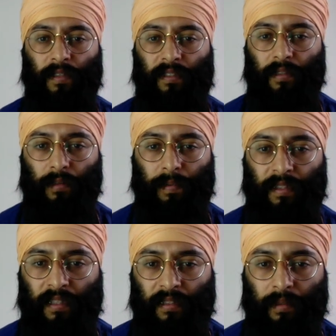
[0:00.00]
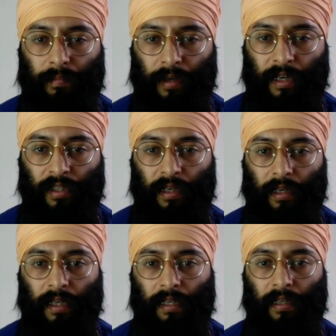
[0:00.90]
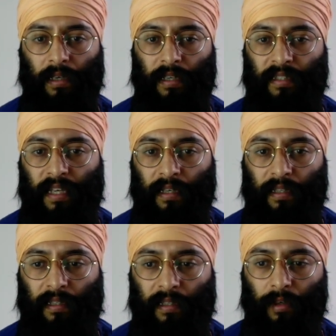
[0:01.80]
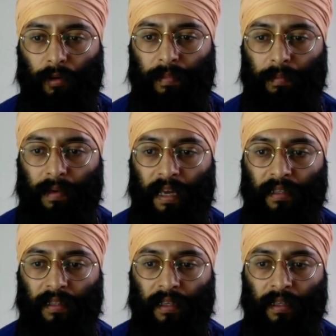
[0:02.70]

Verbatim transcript: If still persistent pressure and an understanding cannot be met,